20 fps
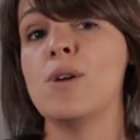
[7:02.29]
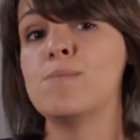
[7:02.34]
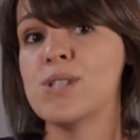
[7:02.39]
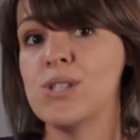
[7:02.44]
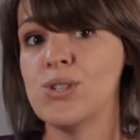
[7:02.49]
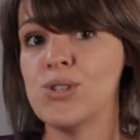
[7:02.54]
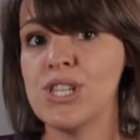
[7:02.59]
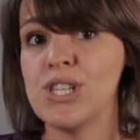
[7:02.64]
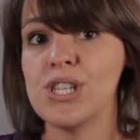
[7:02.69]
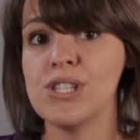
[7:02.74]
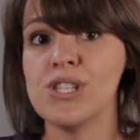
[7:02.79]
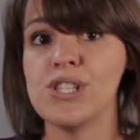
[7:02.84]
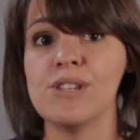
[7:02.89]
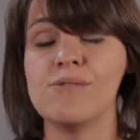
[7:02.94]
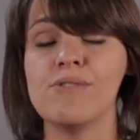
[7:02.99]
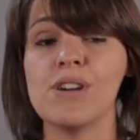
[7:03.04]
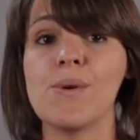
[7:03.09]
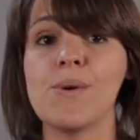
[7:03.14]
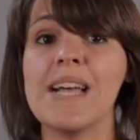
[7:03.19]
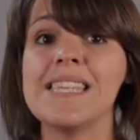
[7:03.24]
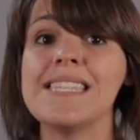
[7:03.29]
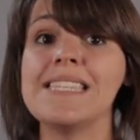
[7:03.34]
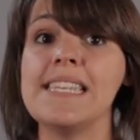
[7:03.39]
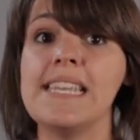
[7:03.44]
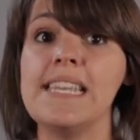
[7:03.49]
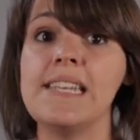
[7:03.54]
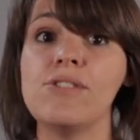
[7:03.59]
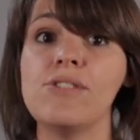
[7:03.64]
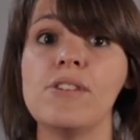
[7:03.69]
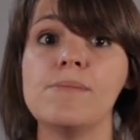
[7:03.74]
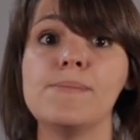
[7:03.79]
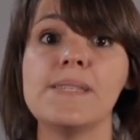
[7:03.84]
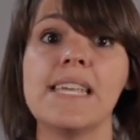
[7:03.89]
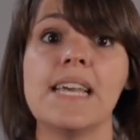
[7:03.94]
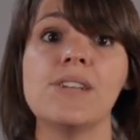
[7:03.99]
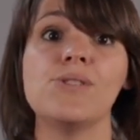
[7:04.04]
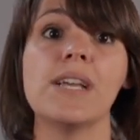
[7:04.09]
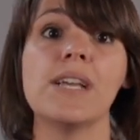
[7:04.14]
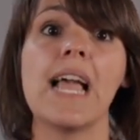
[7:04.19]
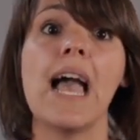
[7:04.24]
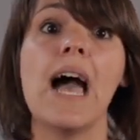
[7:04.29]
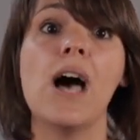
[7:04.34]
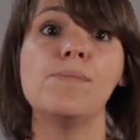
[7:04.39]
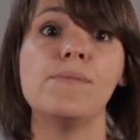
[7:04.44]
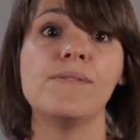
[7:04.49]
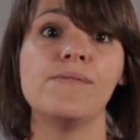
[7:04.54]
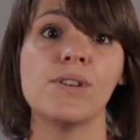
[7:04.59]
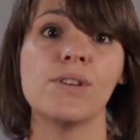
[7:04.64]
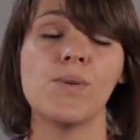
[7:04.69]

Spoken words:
obstetrician should request senior obstetric help if